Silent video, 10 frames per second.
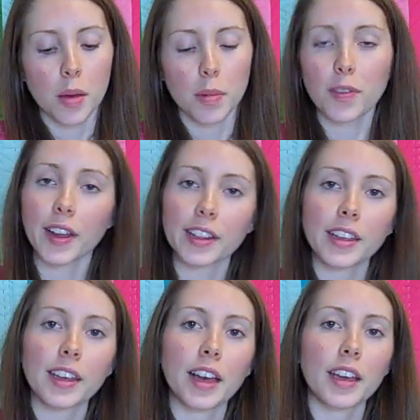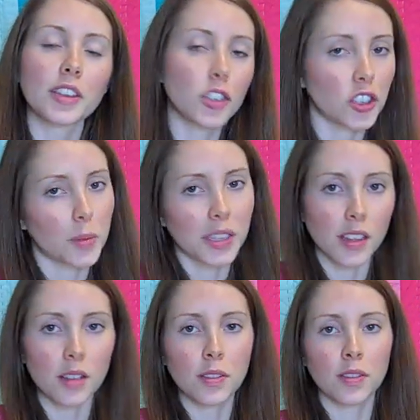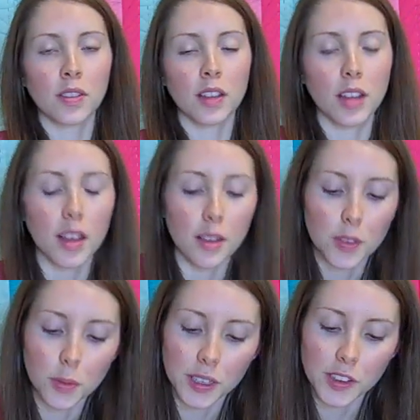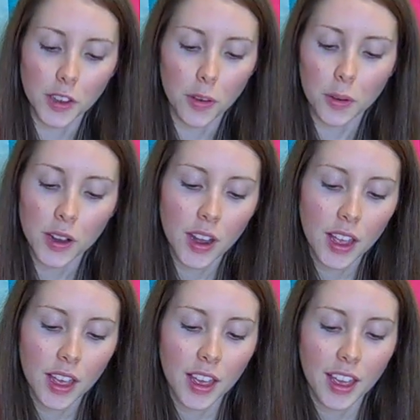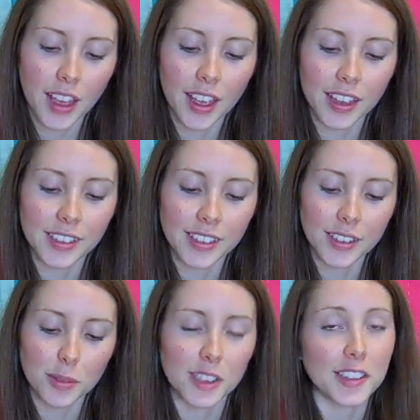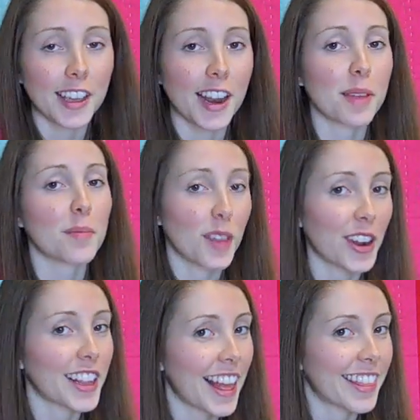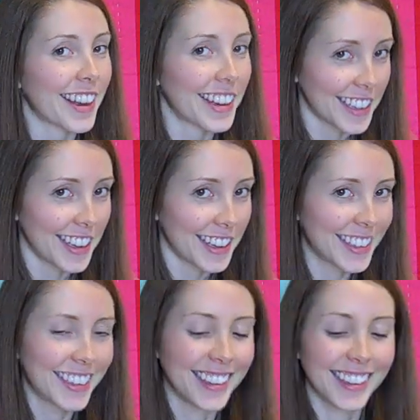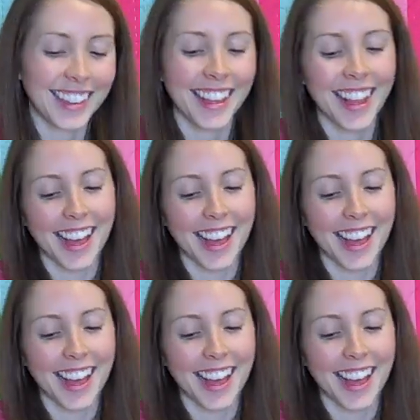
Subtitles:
But finally, I indulged myself a few weeks ago, and once again, I am very glad that I did.